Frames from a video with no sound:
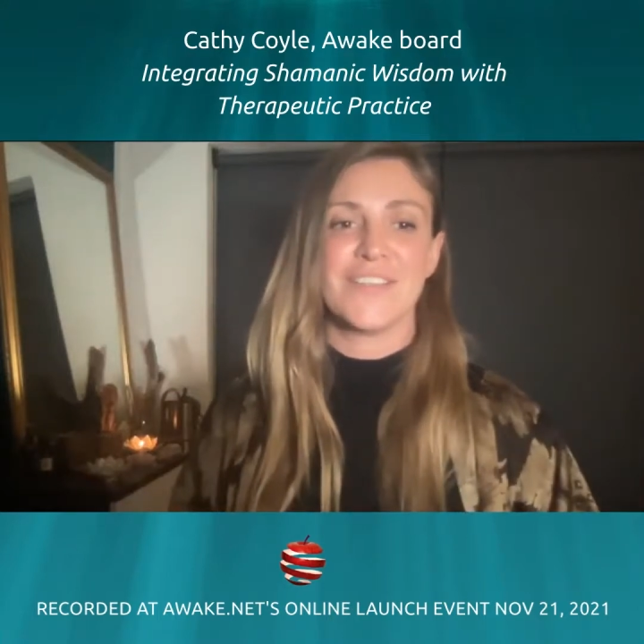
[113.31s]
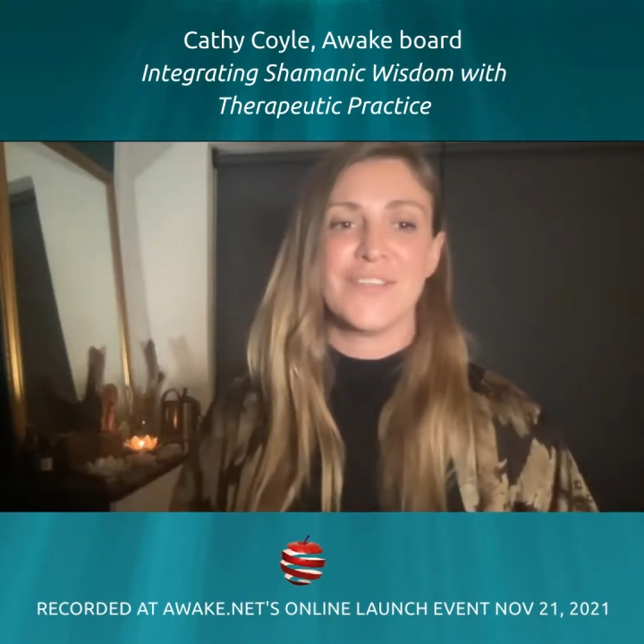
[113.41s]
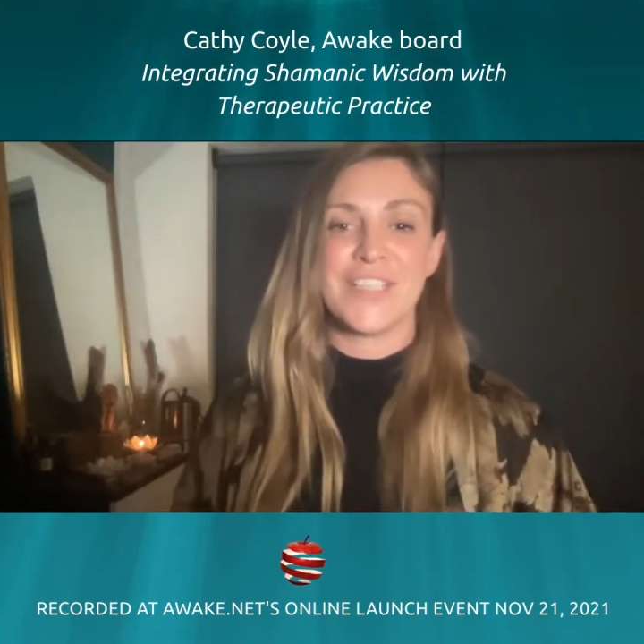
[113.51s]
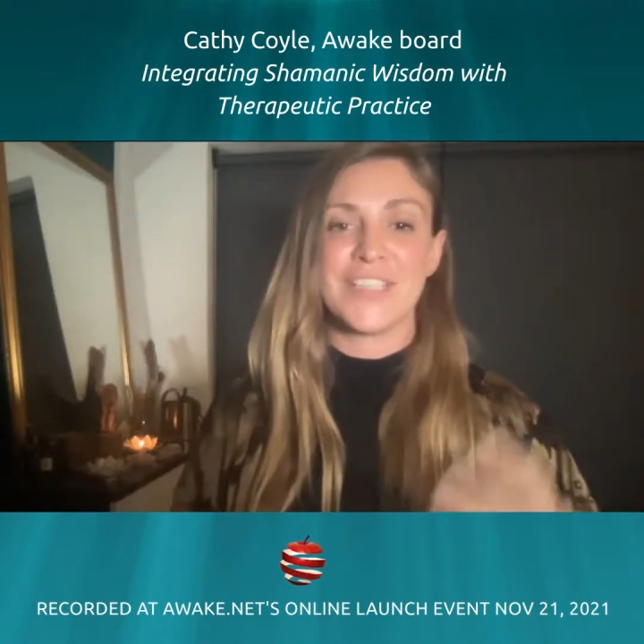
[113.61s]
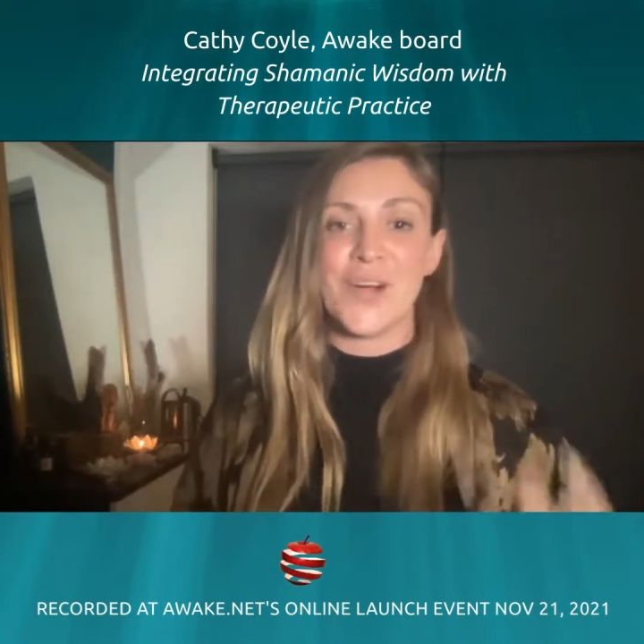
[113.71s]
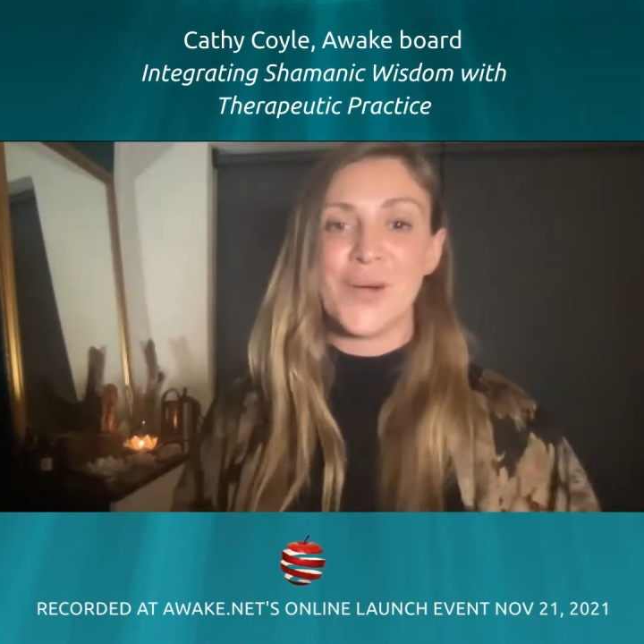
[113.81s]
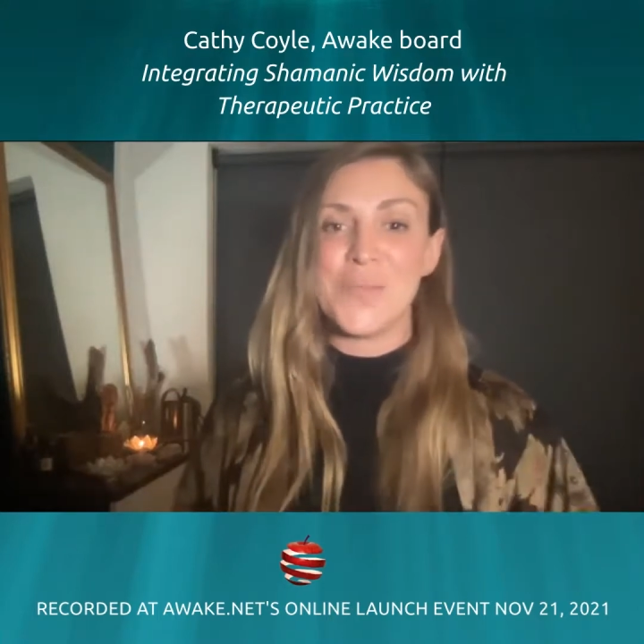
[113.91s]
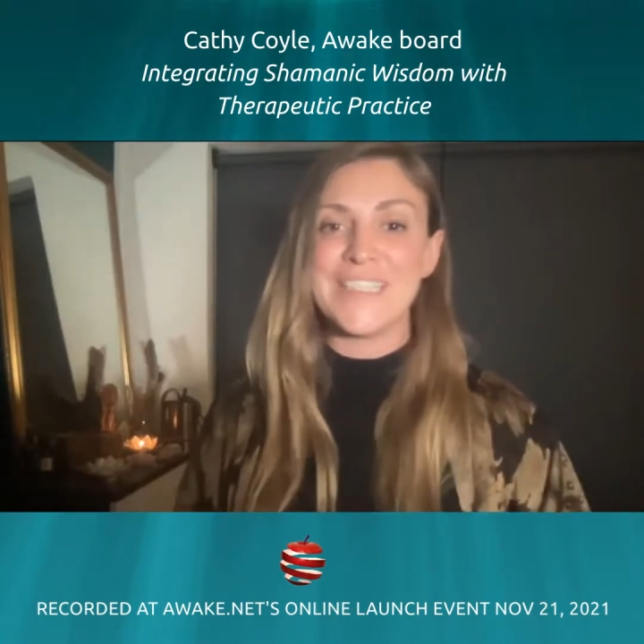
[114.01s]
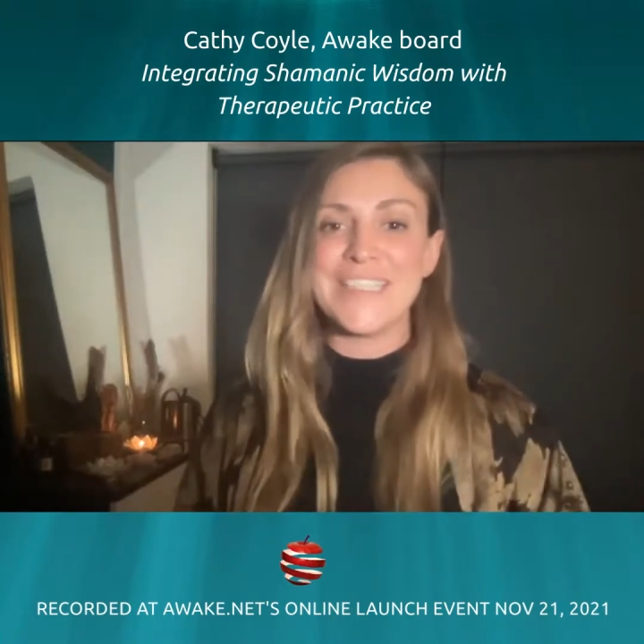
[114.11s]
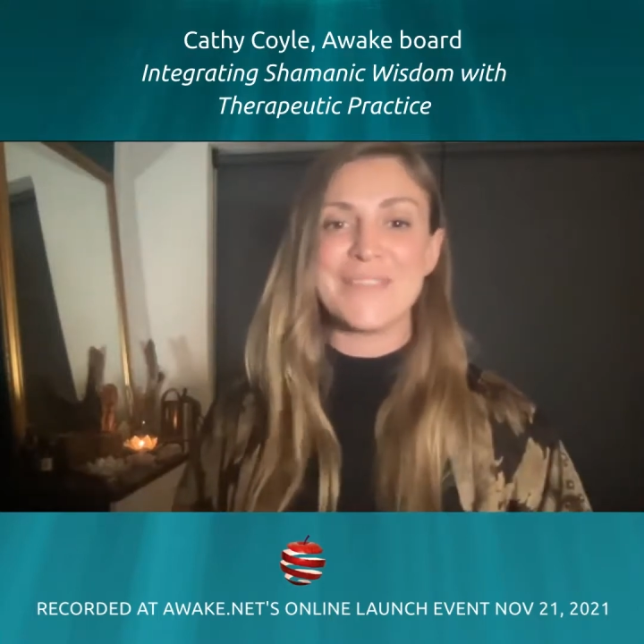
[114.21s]
Rick
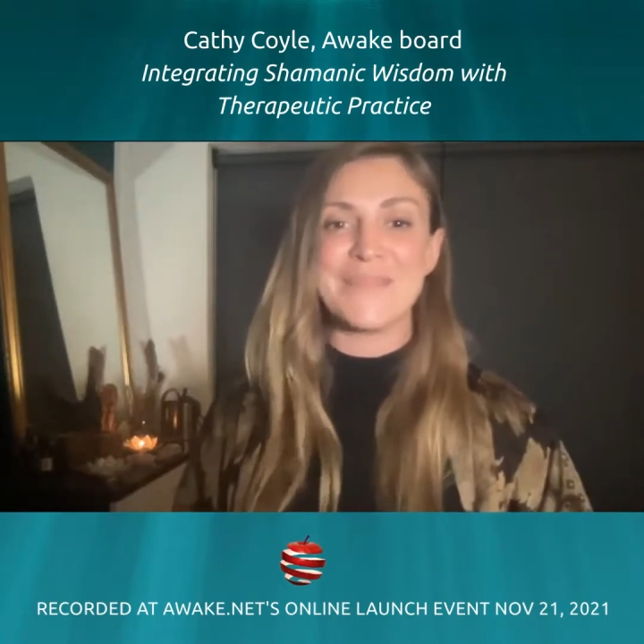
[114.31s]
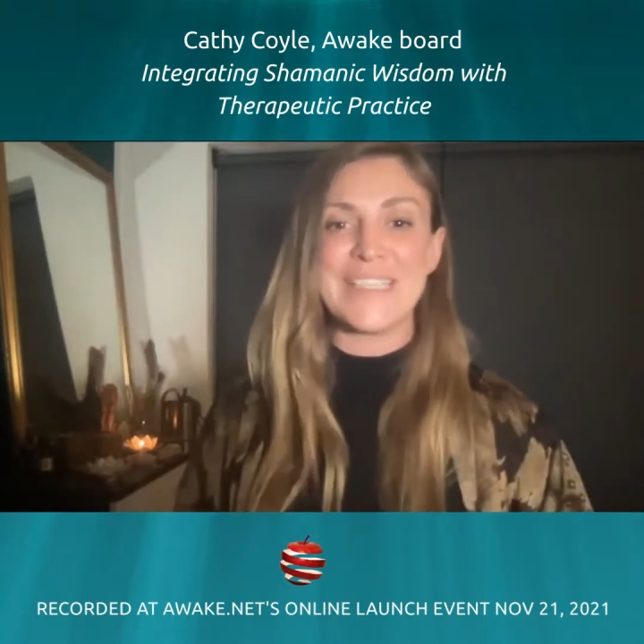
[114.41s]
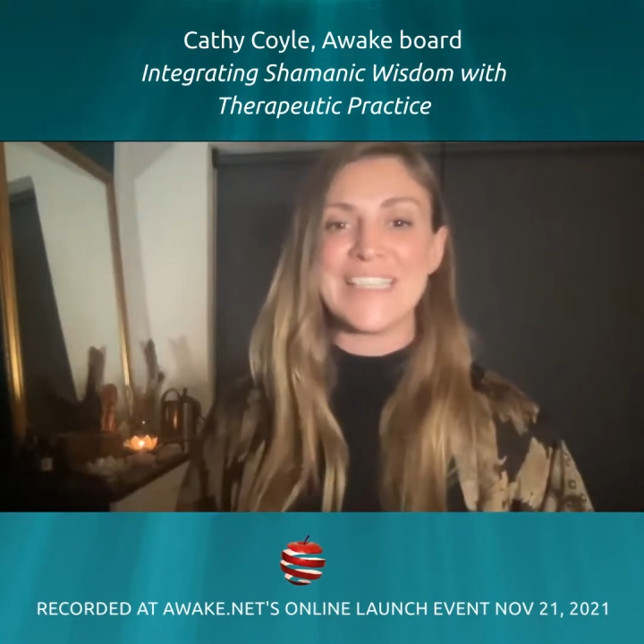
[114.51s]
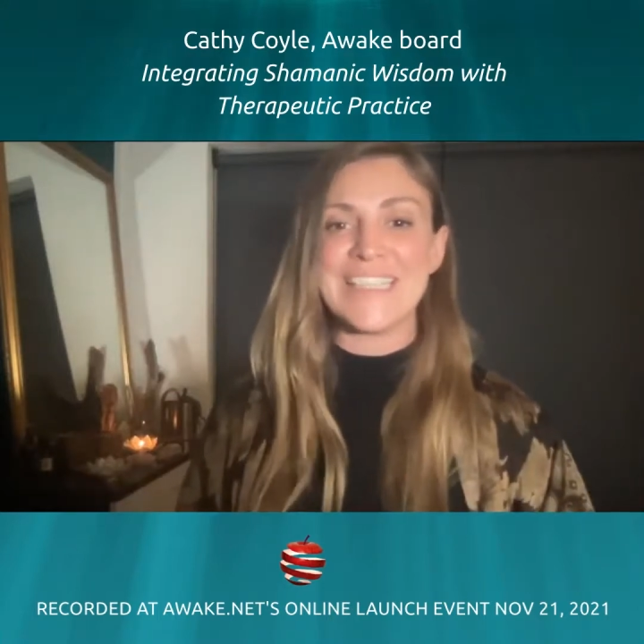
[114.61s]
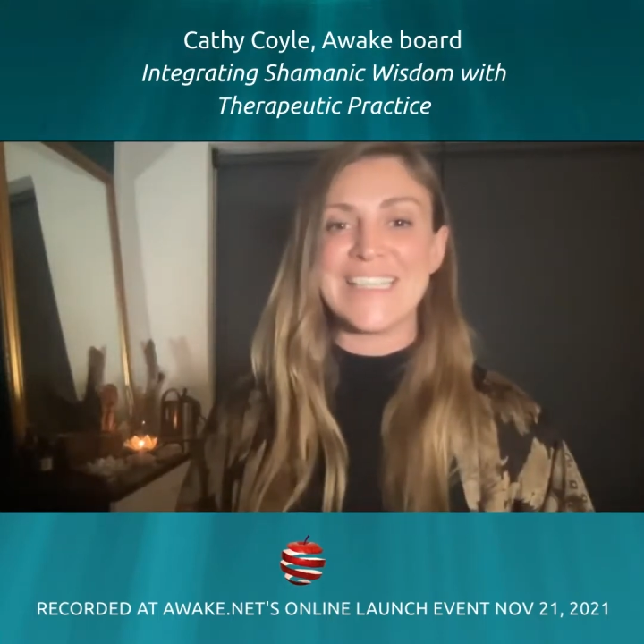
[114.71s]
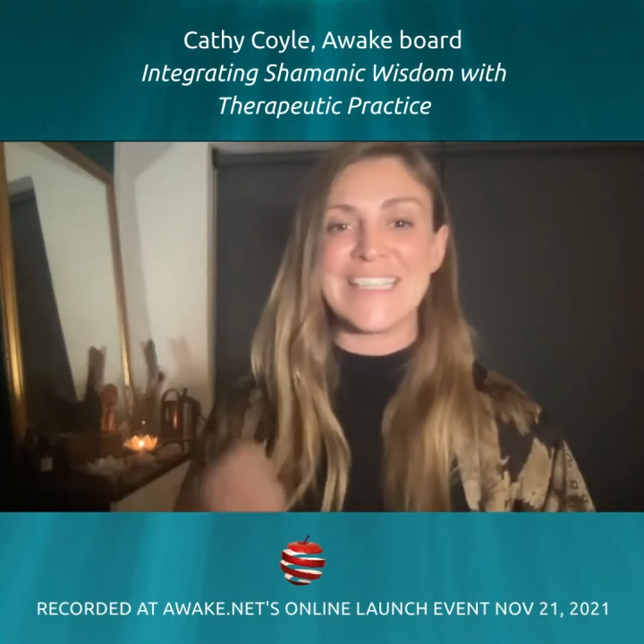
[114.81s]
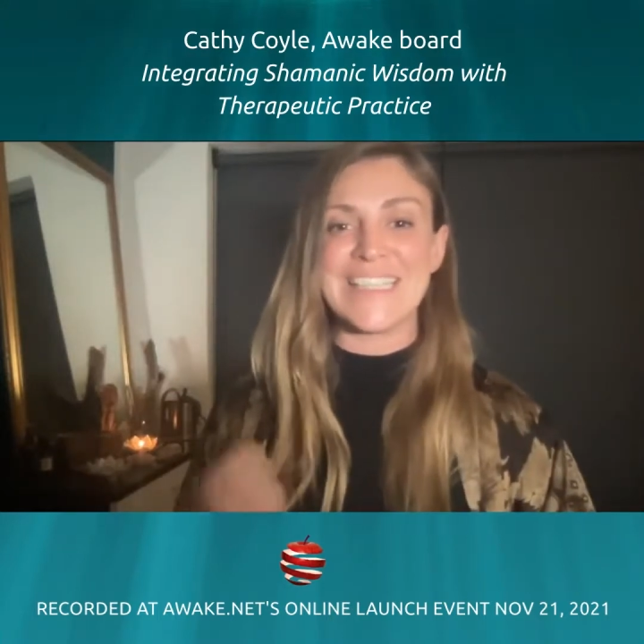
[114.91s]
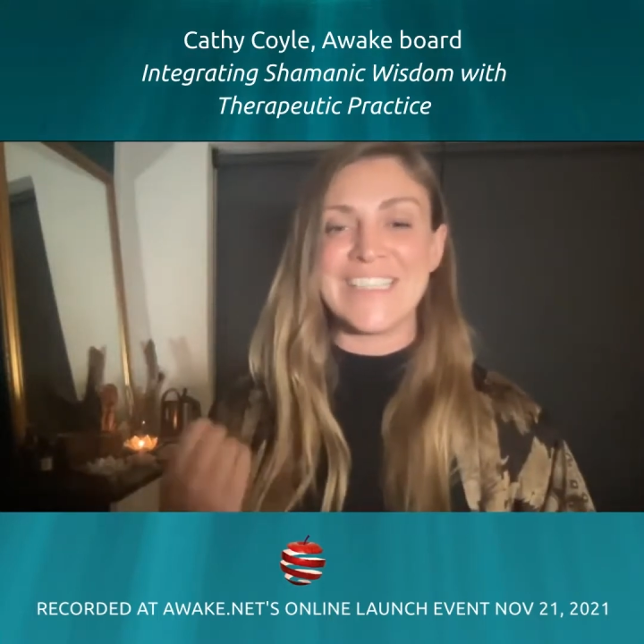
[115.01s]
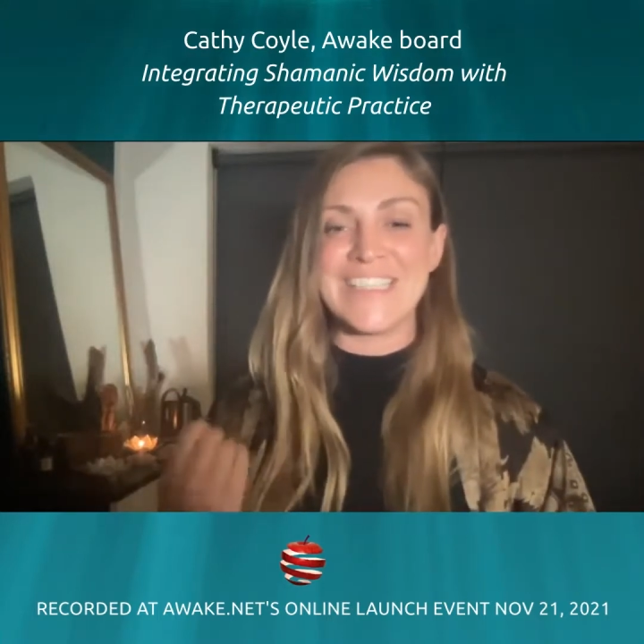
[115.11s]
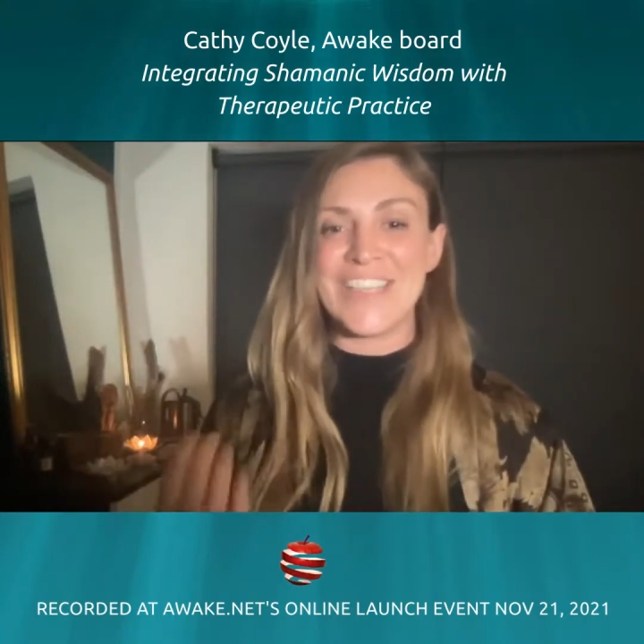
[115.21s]
Doblin speak
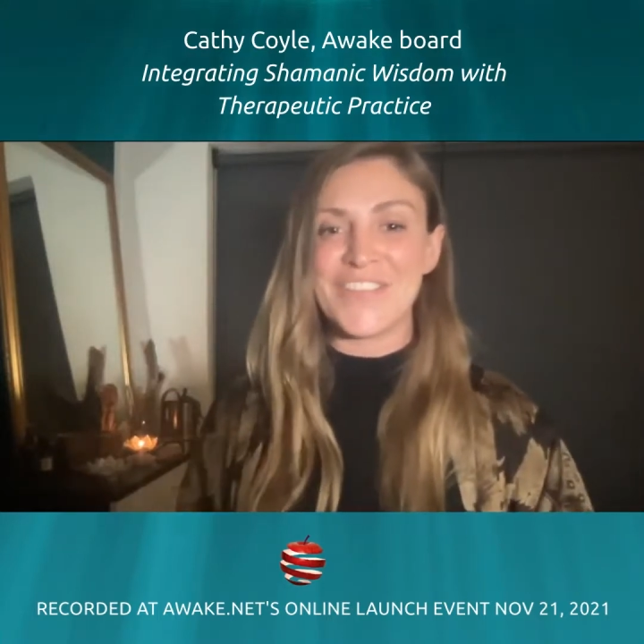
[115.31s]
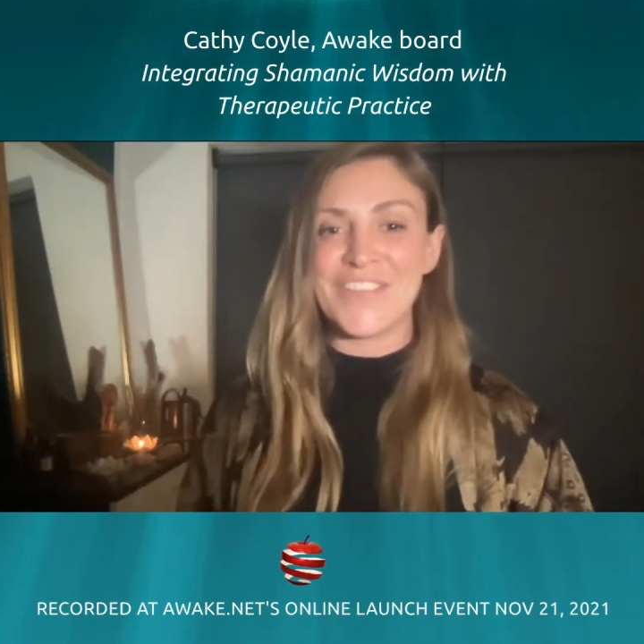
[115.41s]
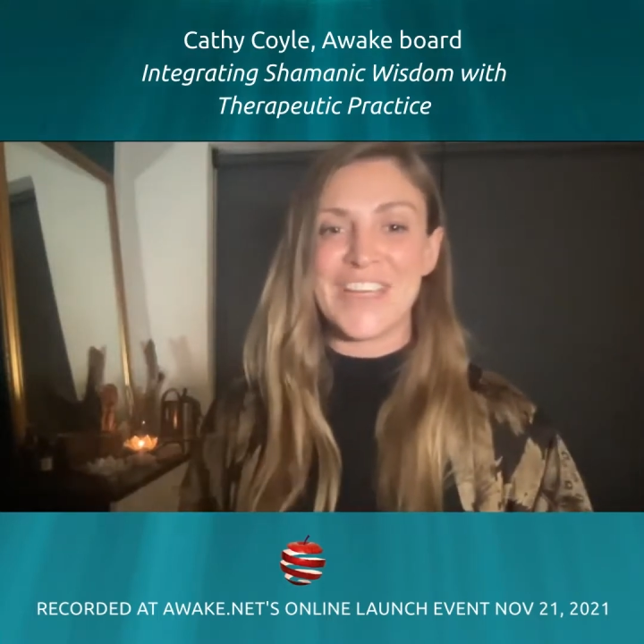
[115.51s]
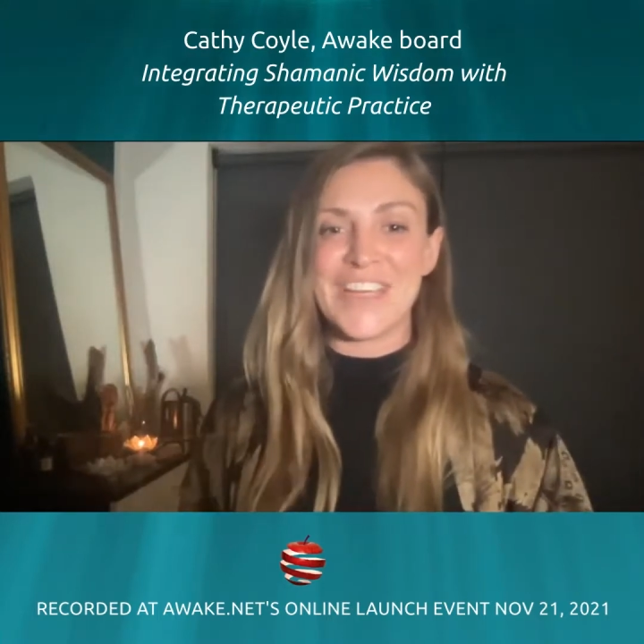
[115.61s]
and Jeffrey